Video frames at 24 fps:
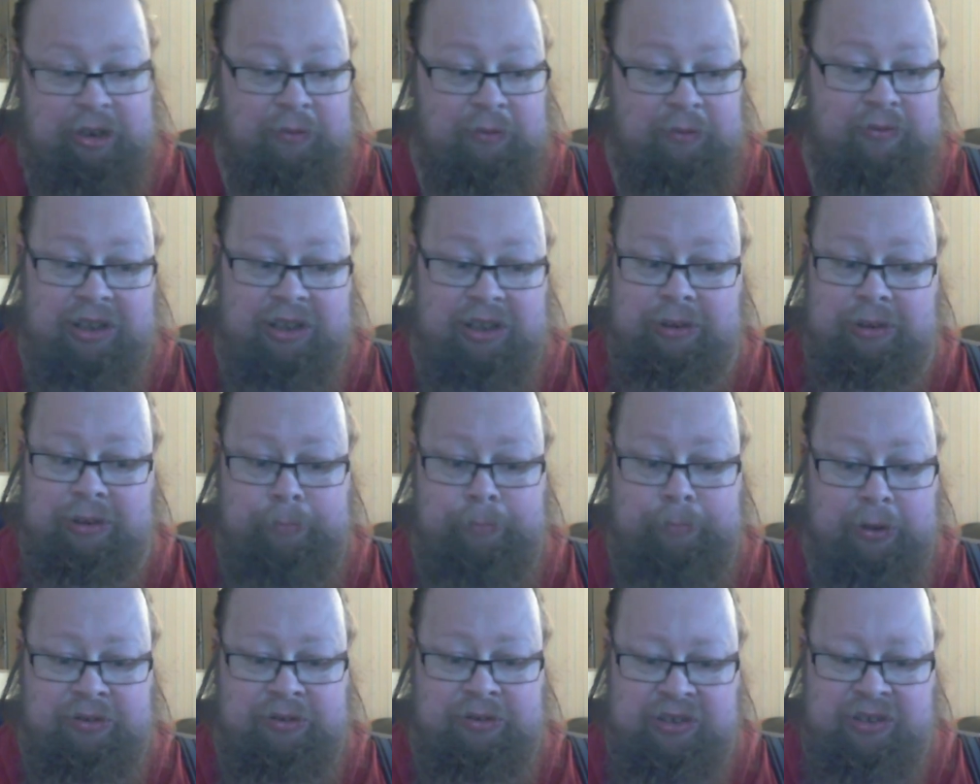of
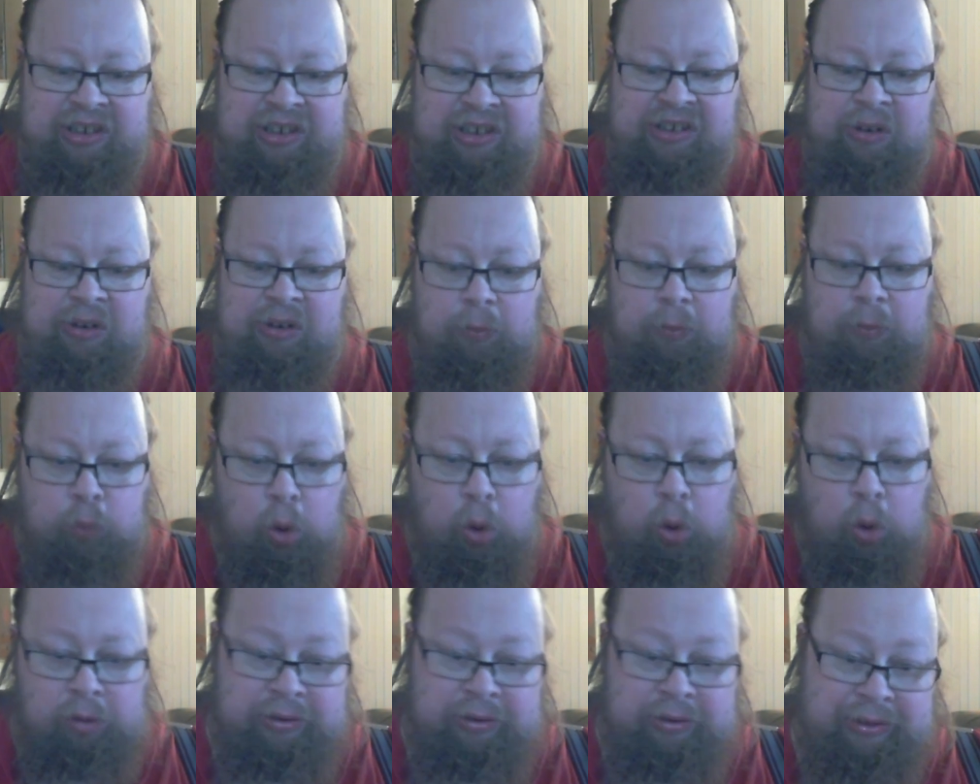nothing but
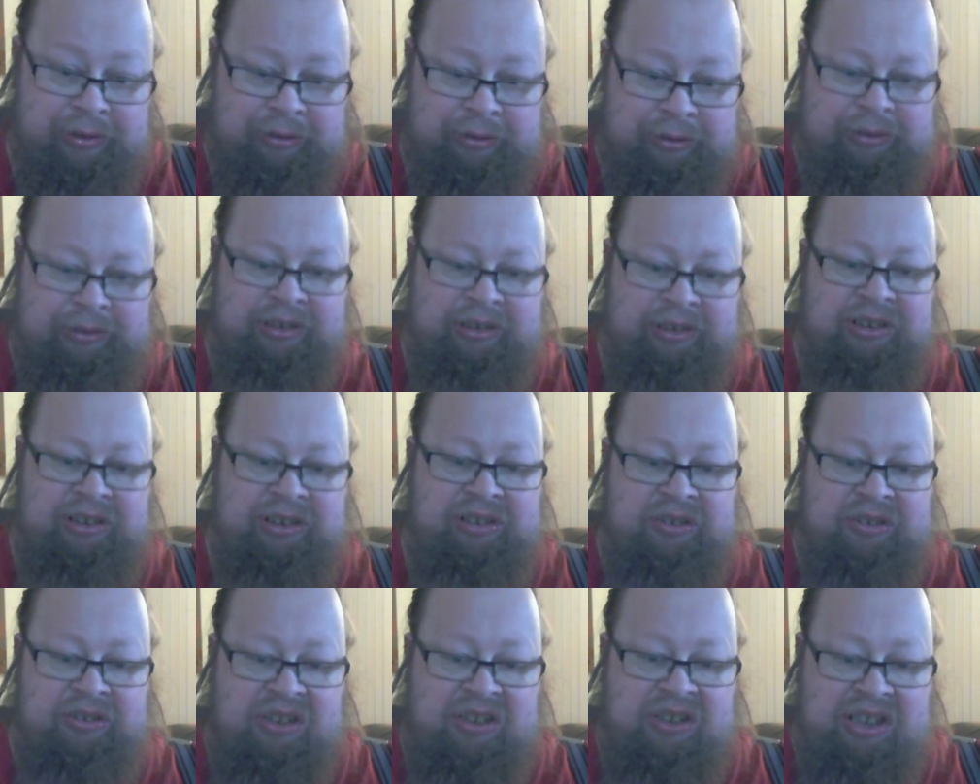water
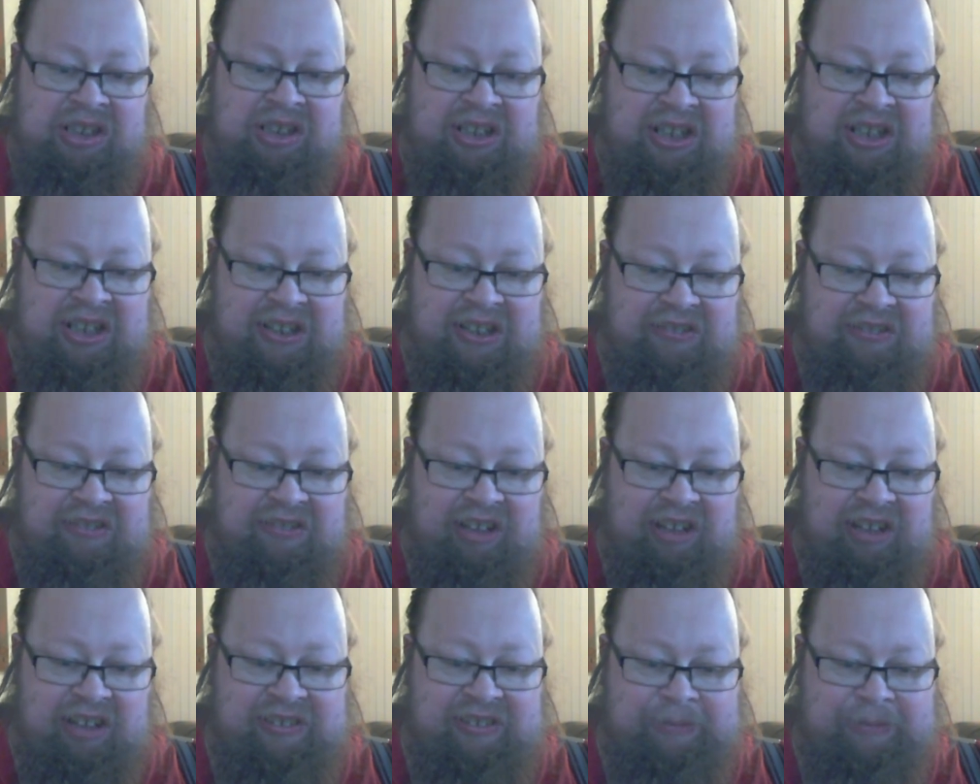
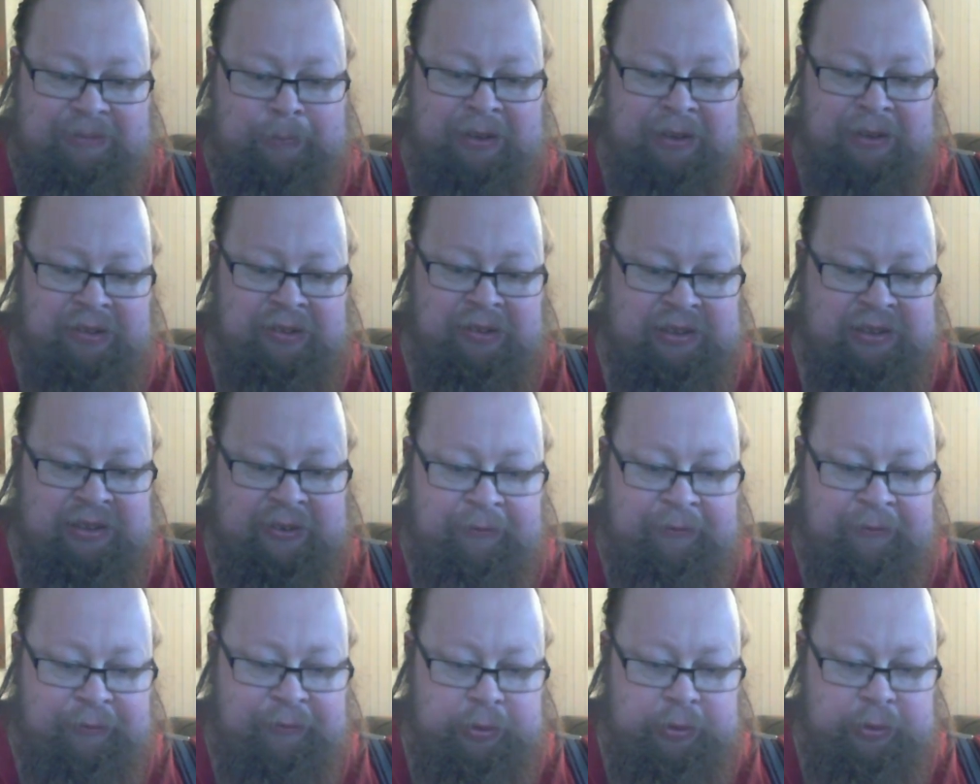and
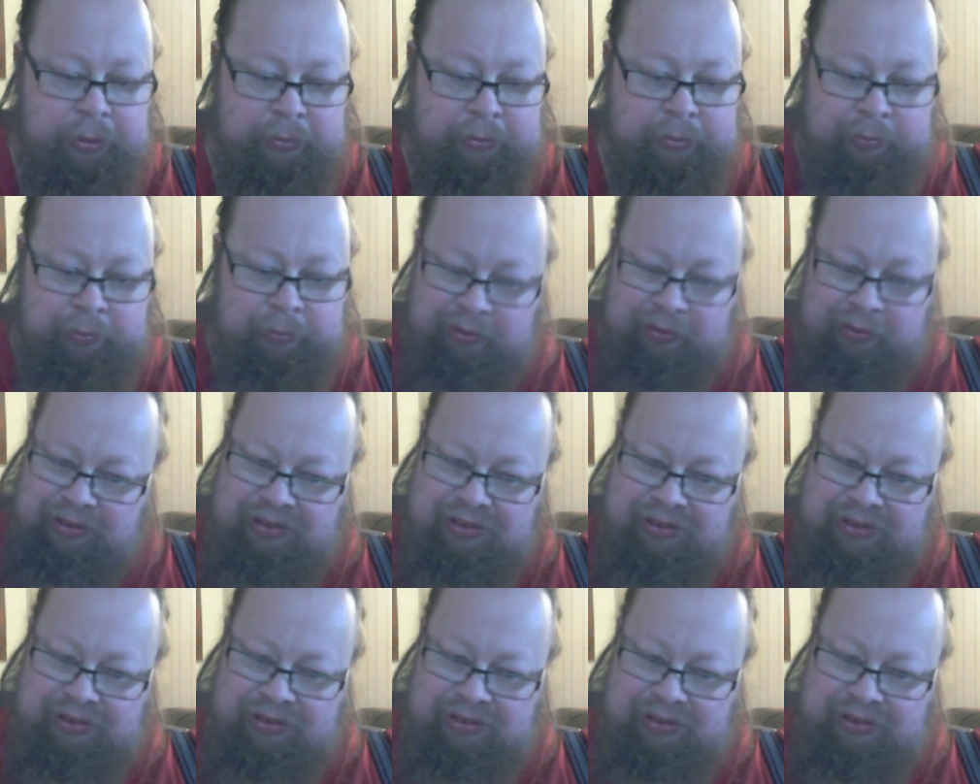spent fuel,